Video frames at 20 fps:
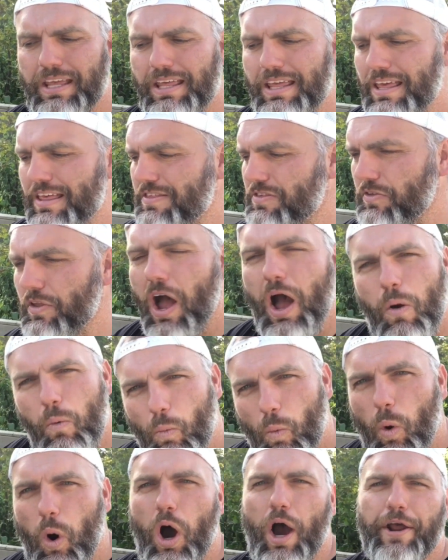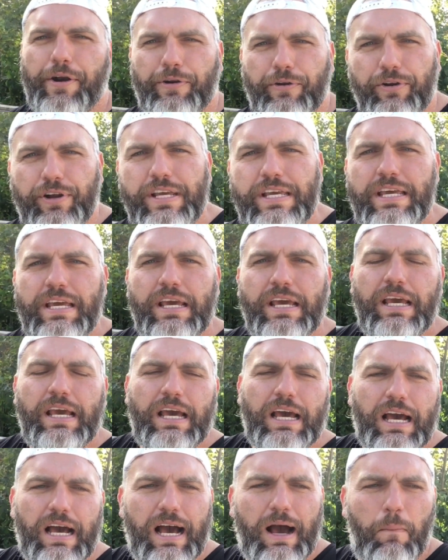It's not watery,
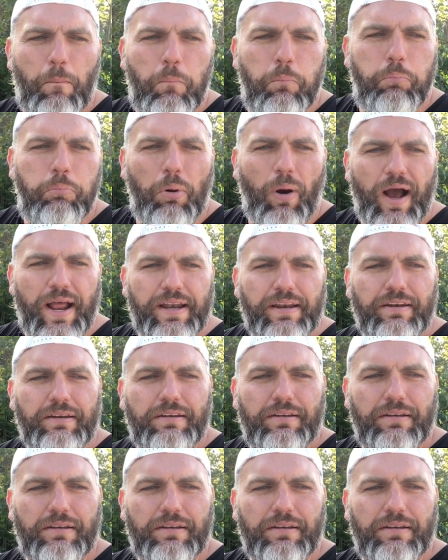but